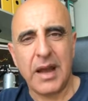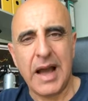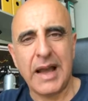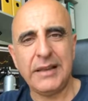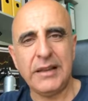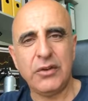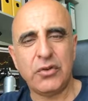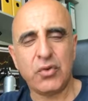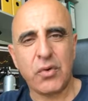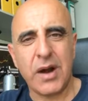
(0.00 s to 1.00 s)
I need you
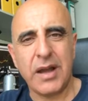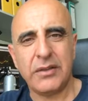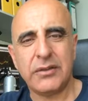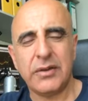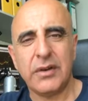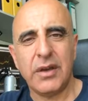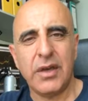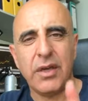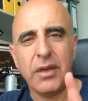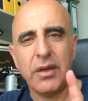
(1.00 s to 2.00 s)
to write
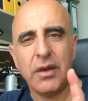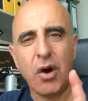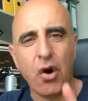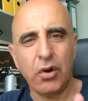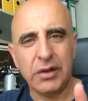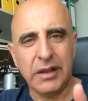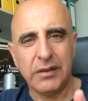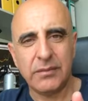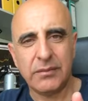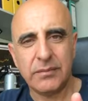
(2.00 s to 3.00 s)
only
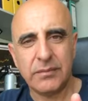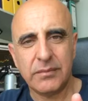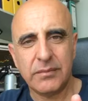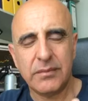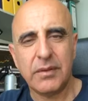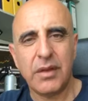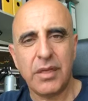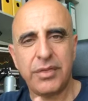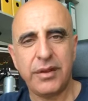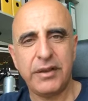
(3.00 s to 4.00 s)

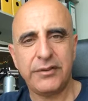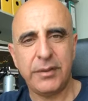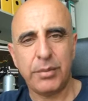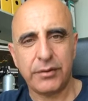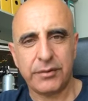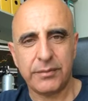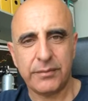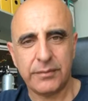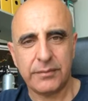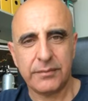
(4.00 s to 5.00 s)
three symbols.
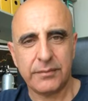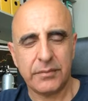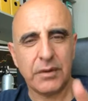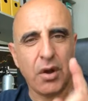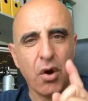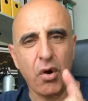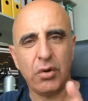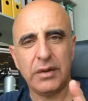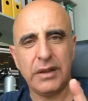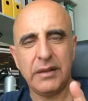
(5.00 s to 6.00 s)

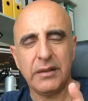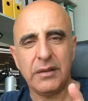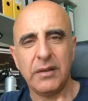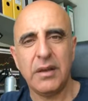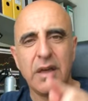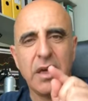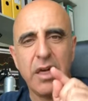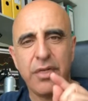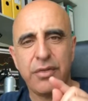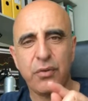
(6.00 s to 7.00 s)
Only
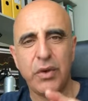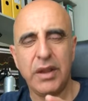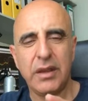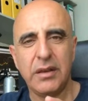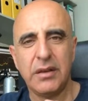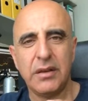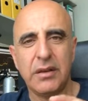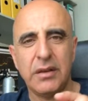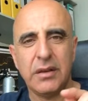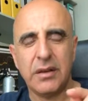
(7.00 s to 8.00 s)
three
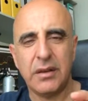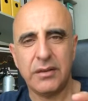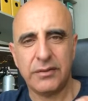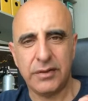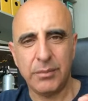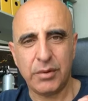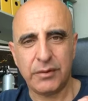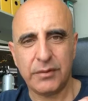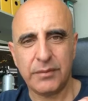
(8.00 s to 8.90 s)
symbols.